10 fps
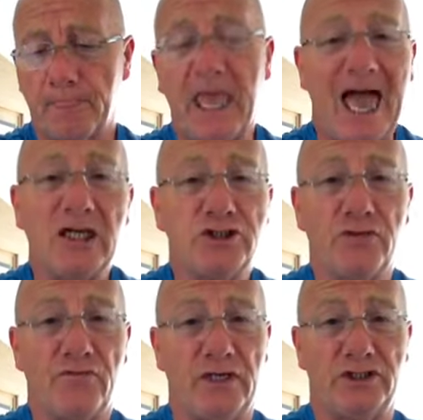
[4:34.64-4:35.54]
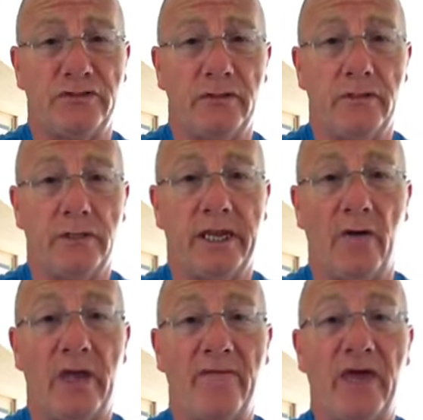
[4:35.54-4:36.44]
It aids your fishing. You
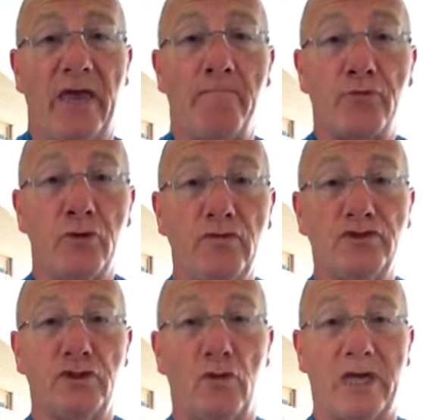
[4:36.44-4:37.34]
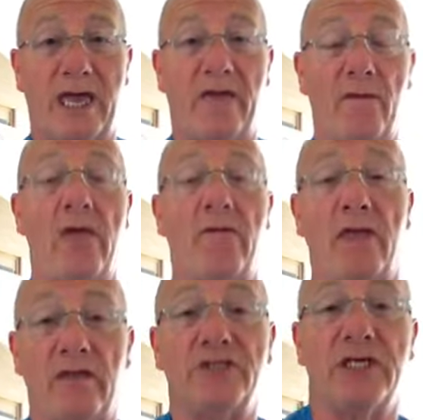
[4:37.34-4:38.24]
know, if it improves your catch,
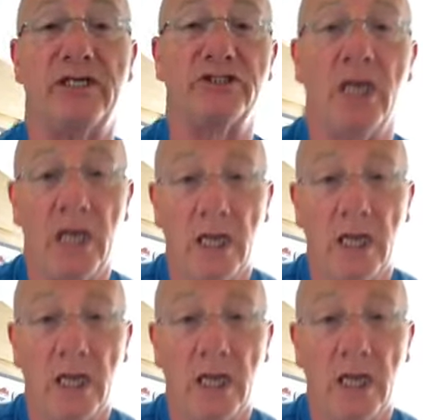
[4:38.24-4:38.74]
let's say this.